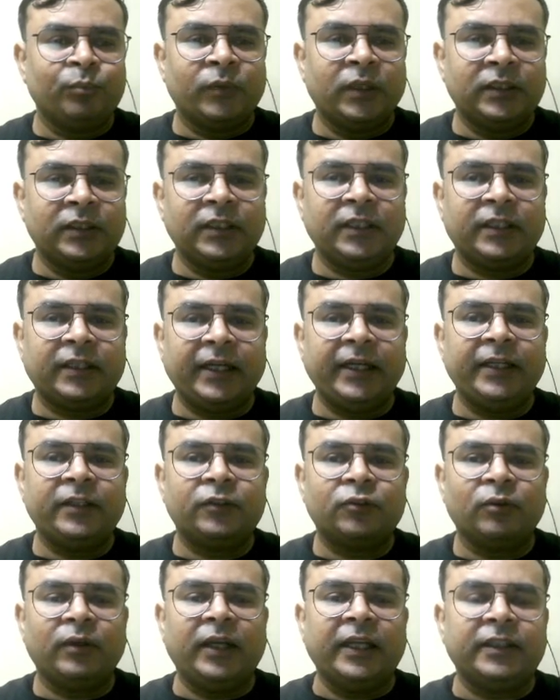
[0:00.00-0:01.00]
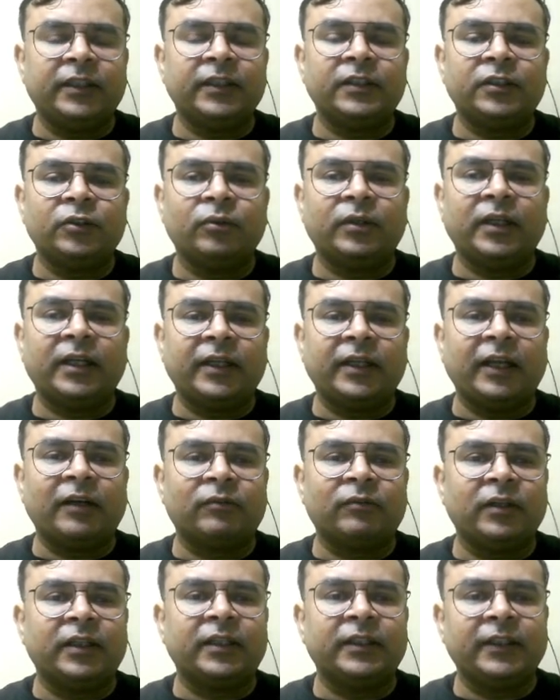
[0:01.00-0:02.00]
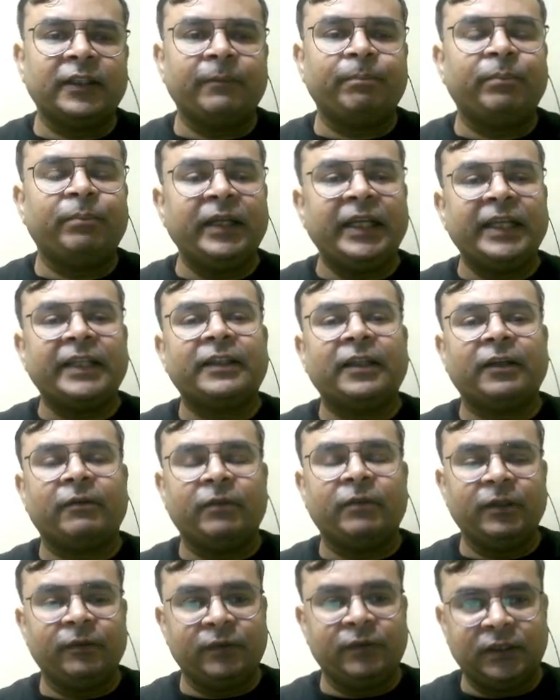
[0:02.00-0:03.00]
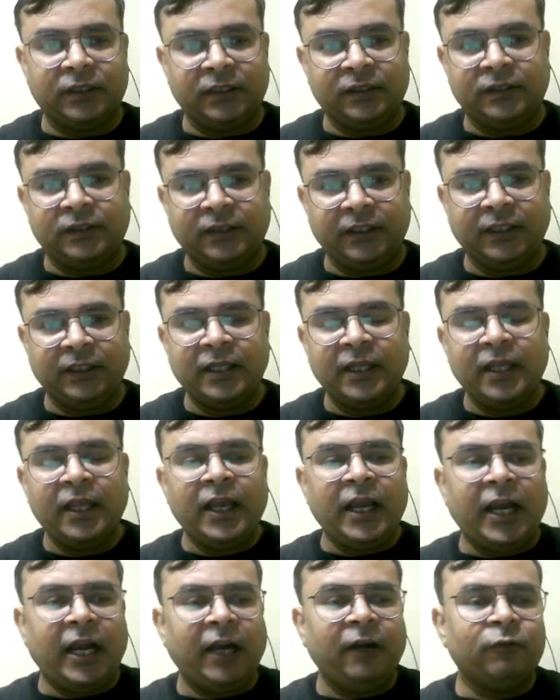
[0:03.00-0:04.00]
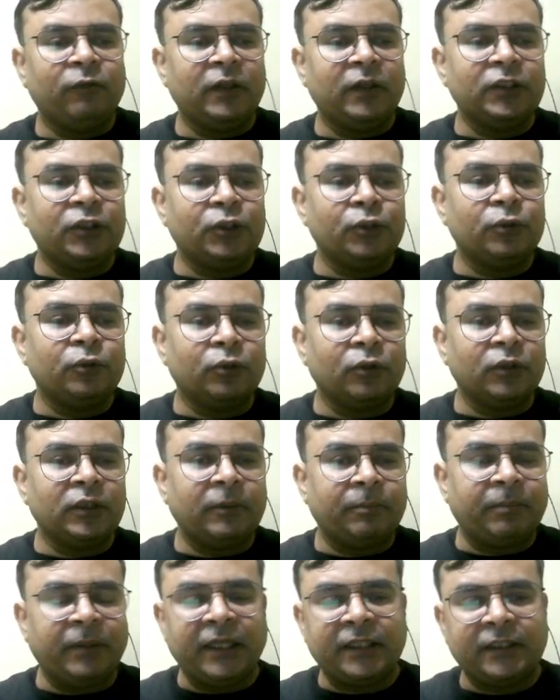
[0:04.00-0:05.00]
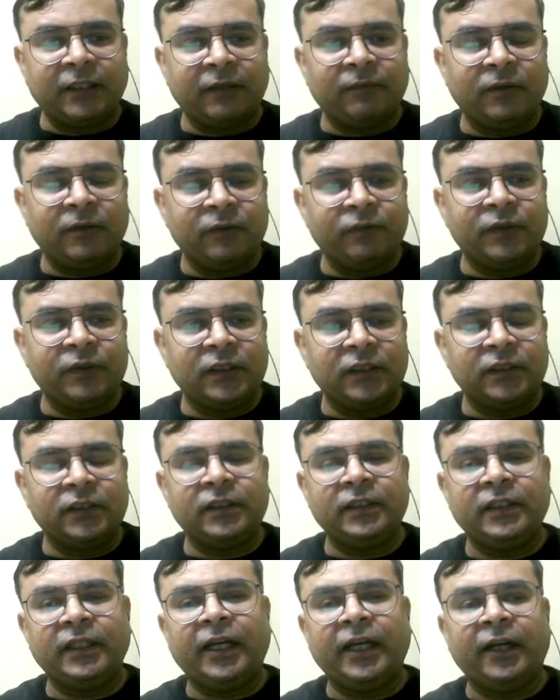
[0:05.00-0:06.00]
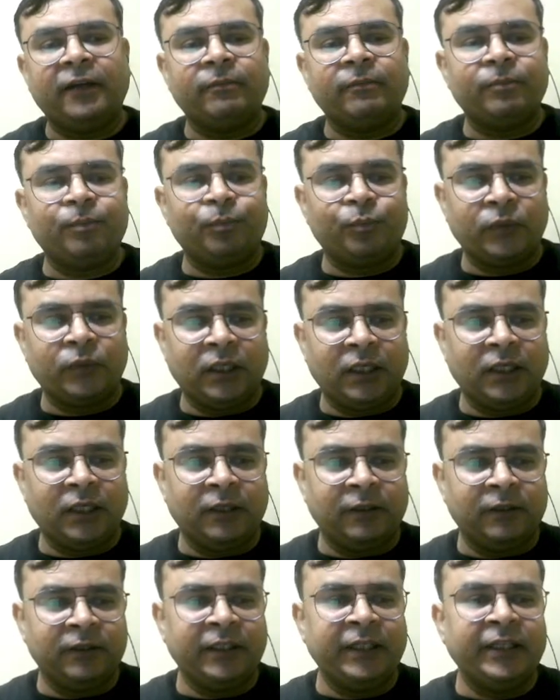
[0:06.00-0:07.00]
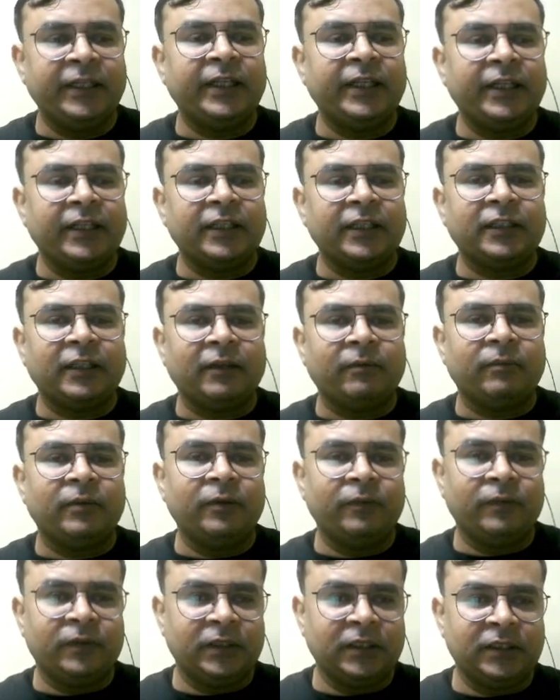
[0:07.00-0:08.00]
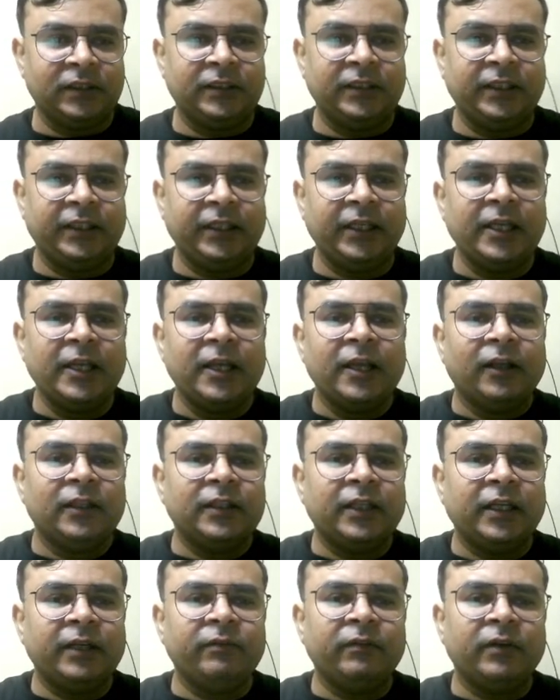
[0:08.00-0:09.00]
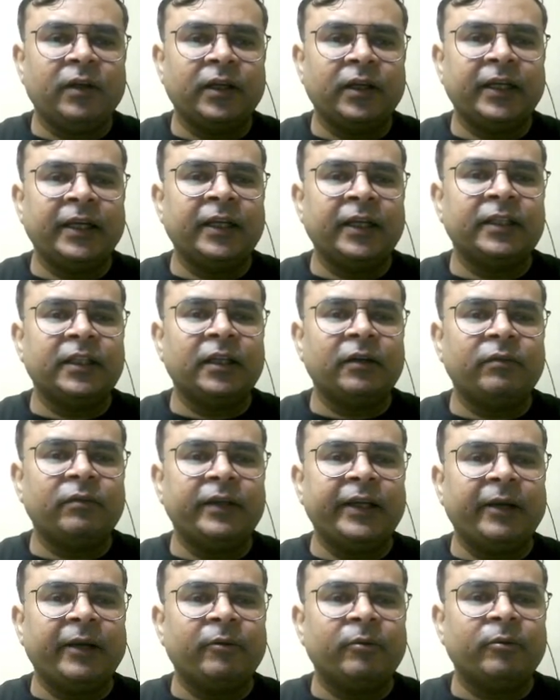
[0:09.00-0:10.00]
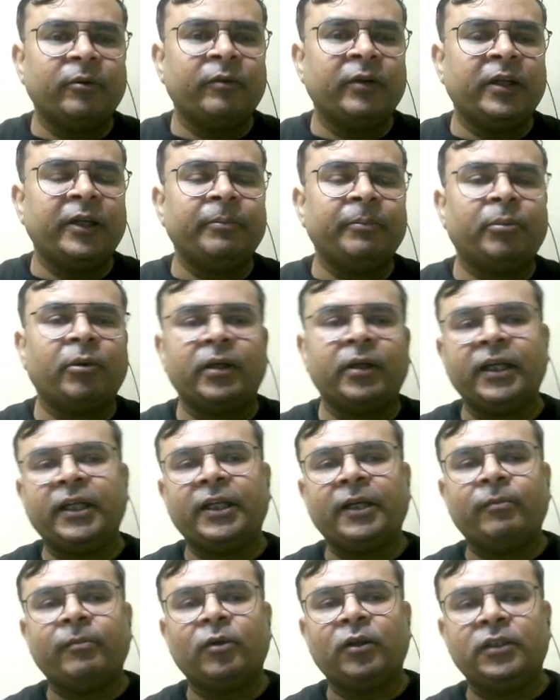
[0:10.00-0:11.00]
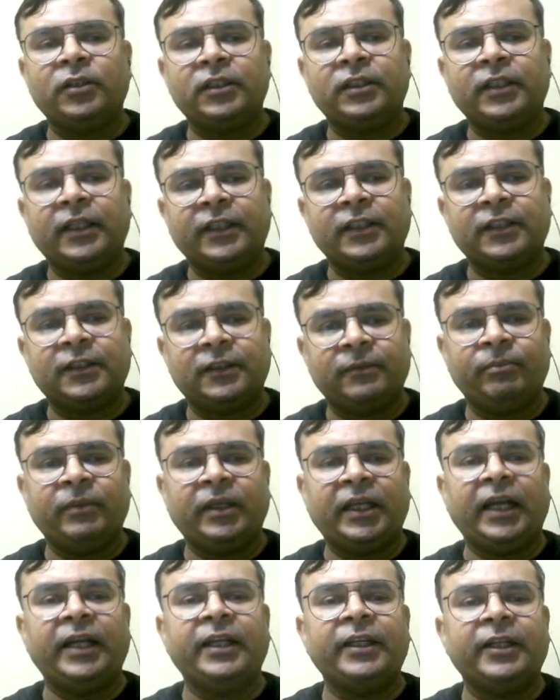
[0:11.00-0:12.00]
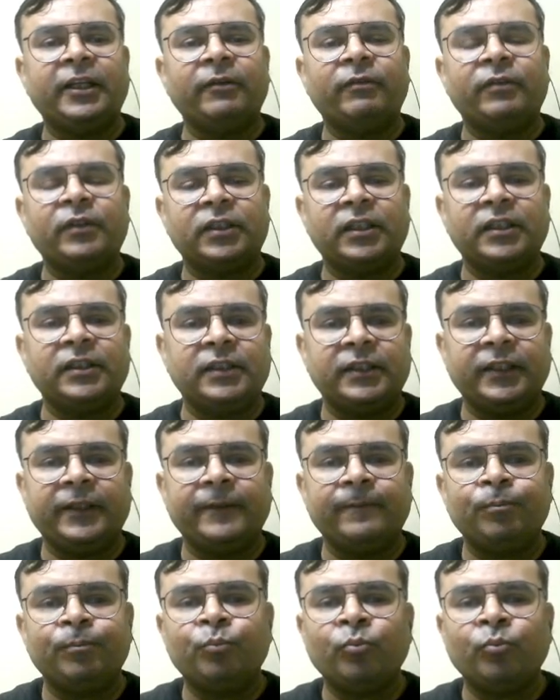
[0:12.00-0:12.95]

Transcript: Is it right? So like this you can calculate the brake thermal efficiency. And once you know the brake thermal efficiency and indicated thermal efficiency, then another we have very important terminology, that is mechanical efficiency.